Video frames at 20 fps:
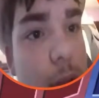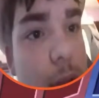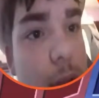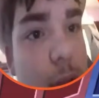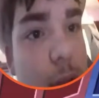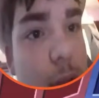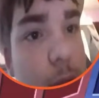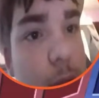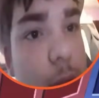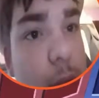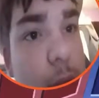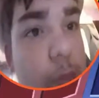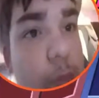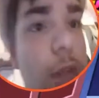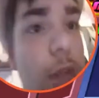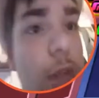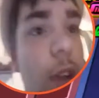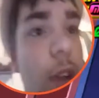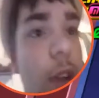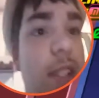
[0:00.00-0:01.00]
For fuck's
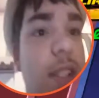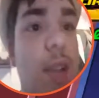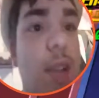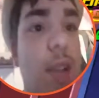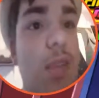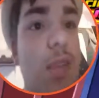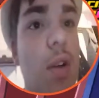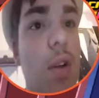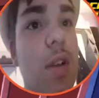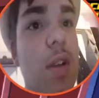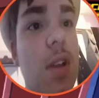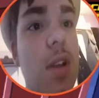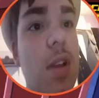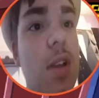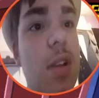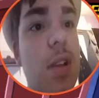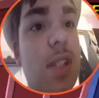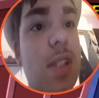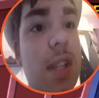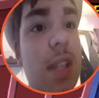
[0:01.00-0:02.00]
sake, bro. See,
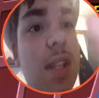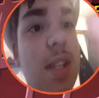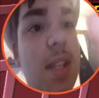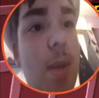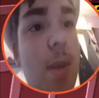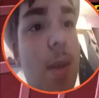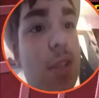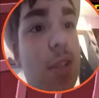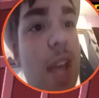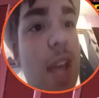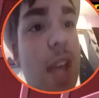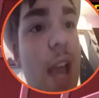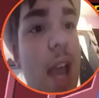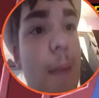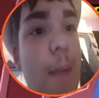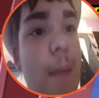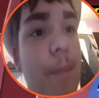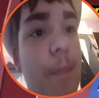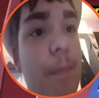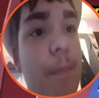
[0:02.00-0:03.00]
double tap
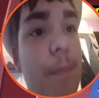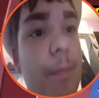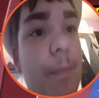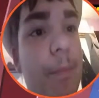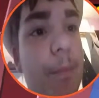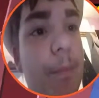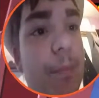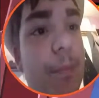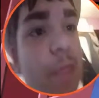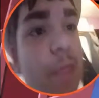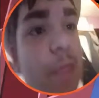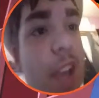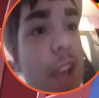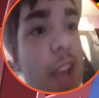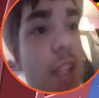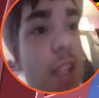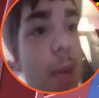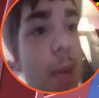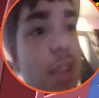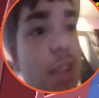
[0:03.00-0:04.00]
and double
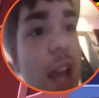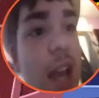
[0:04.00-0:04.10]
tap.